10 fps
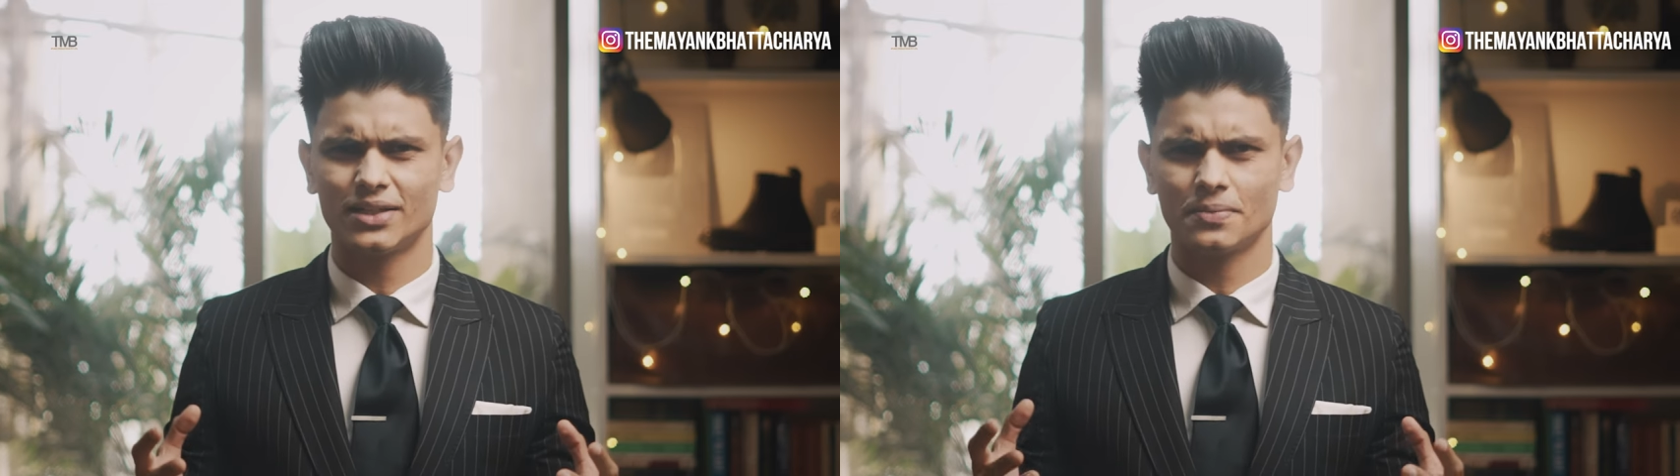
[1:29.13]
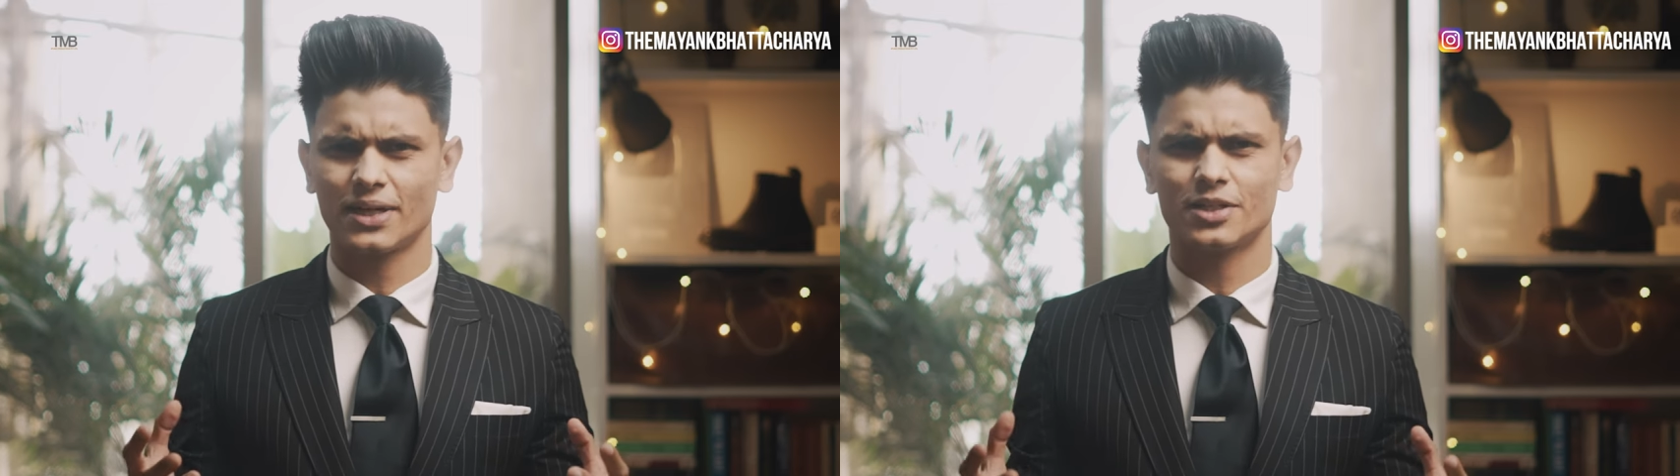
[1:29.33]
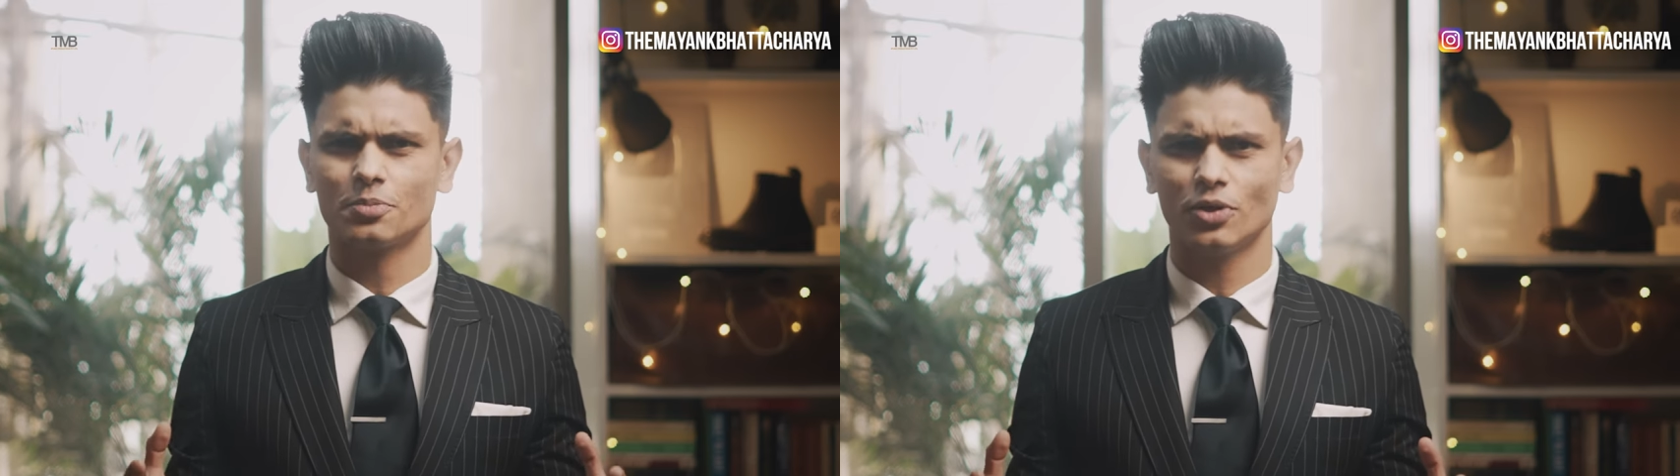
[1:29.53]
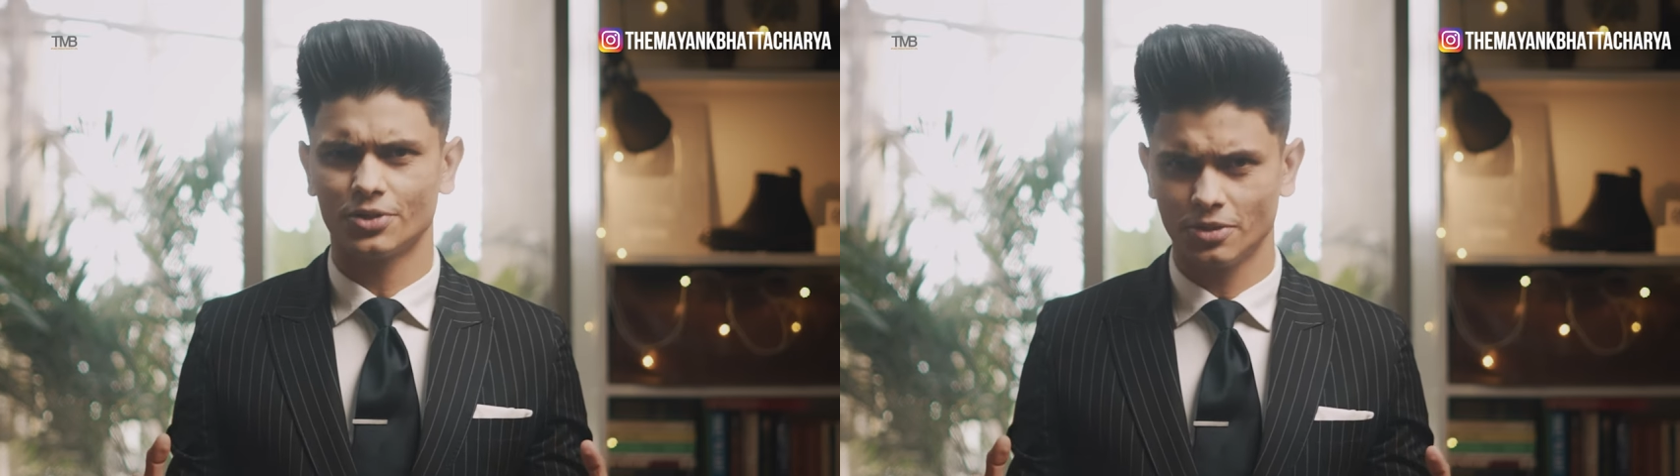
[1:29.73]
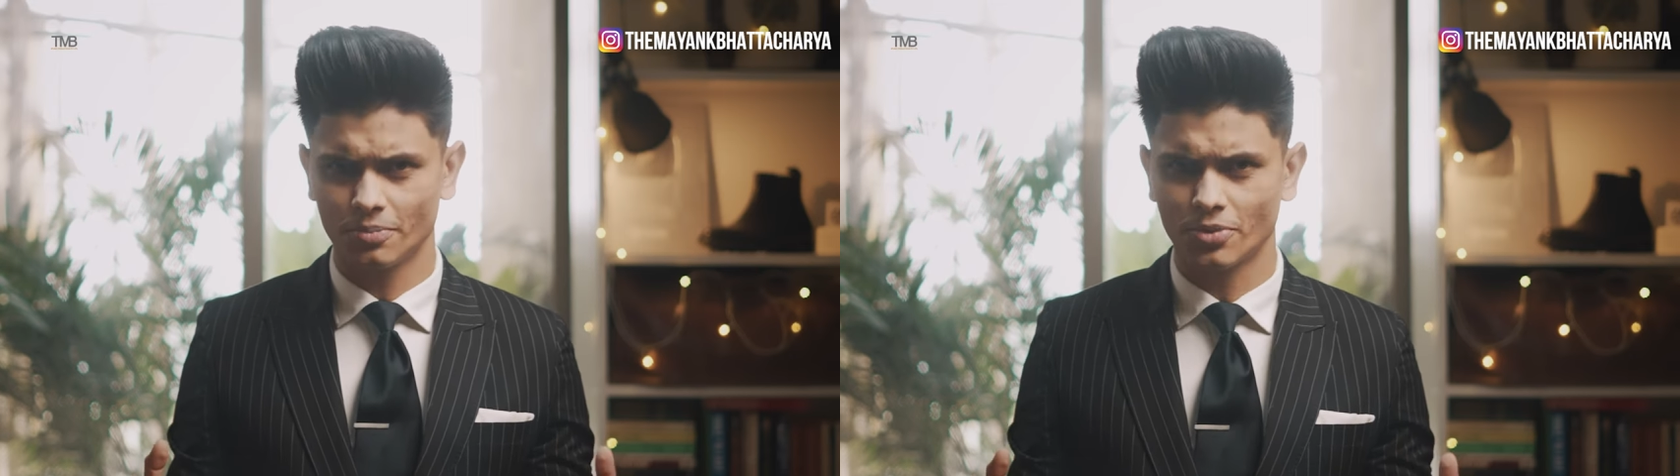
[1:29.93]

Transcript: and catapulting